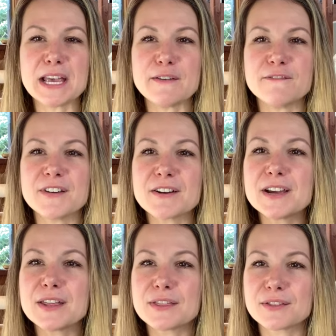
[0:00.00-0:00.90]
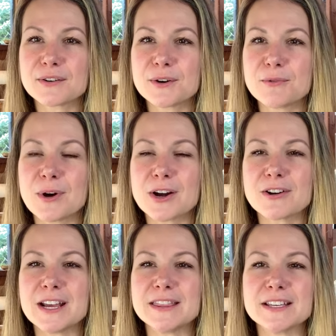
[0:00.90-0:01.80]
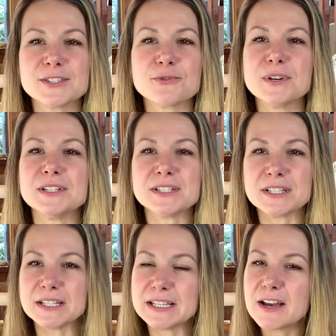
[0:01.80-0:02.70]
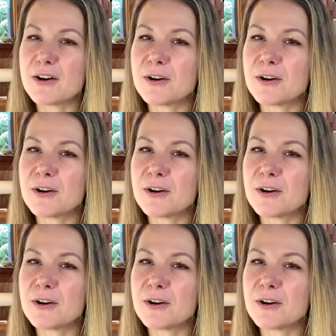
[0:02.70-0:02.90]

a very thorough watering that's going to get